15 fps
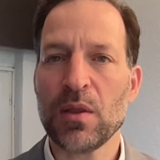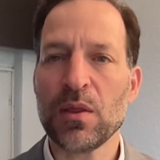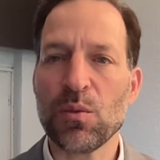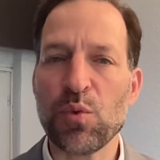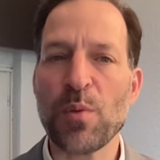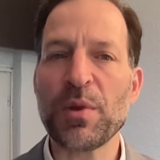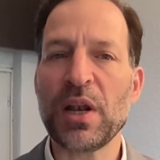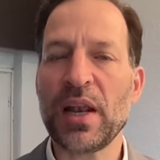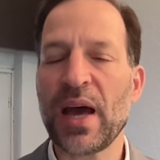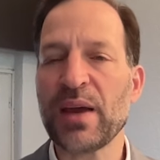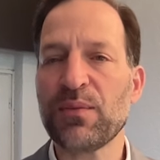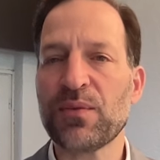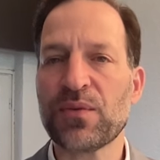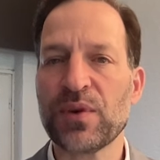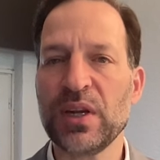The Woman
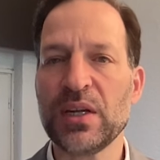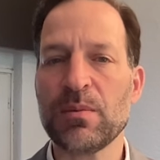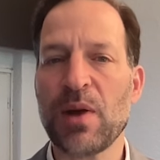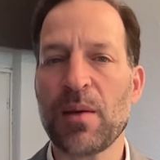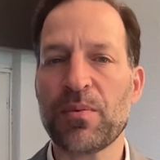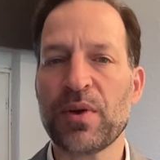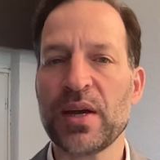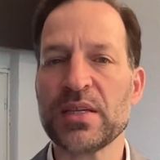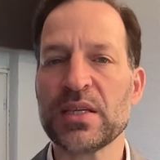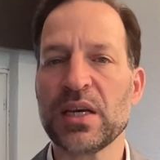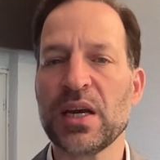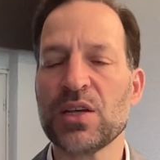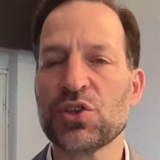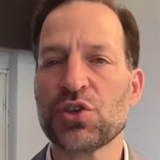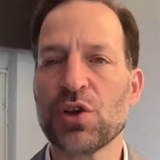Life Freedom
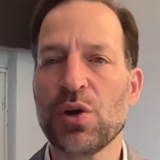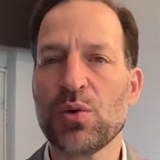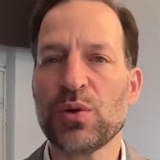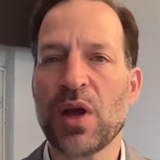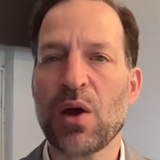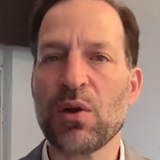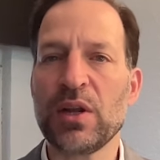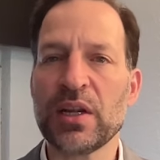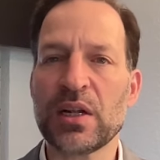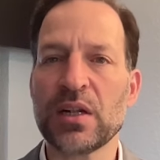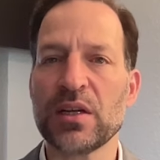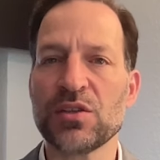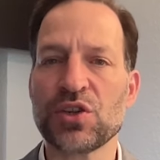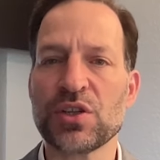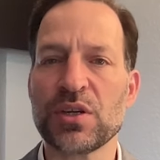Uprising has shown how little
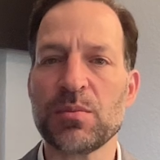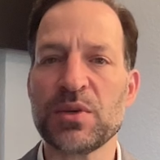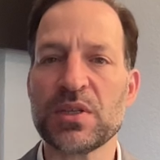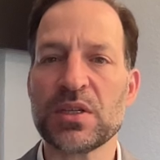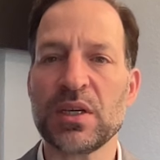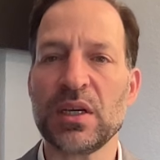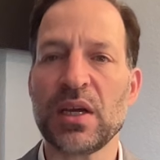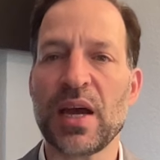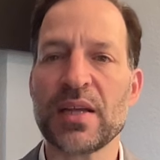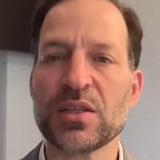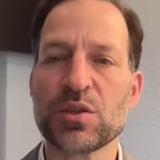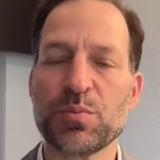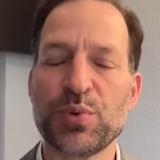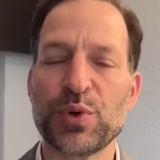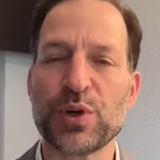legitimacy and
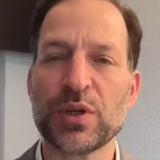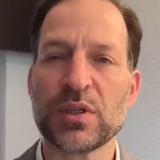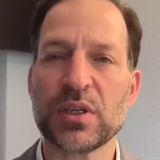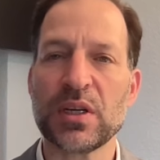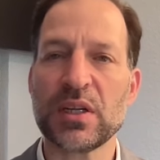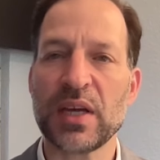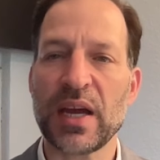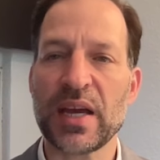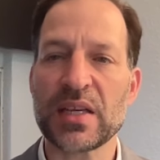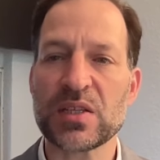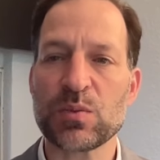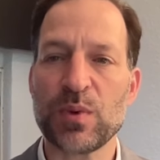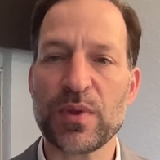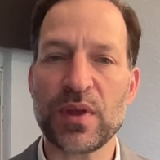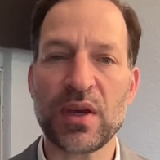support it
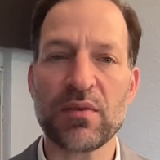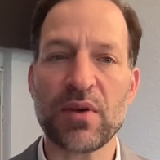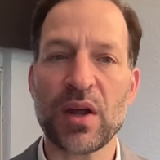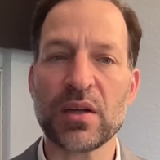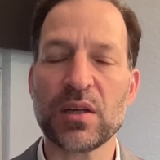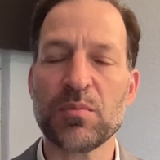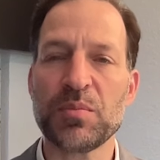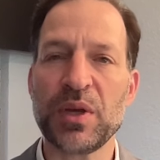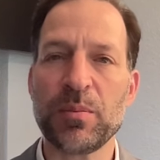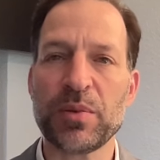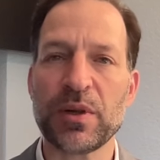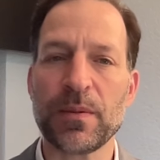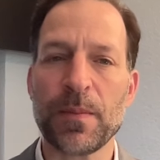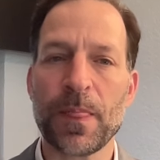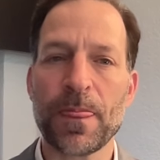has with the Iranian
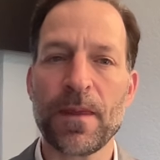people.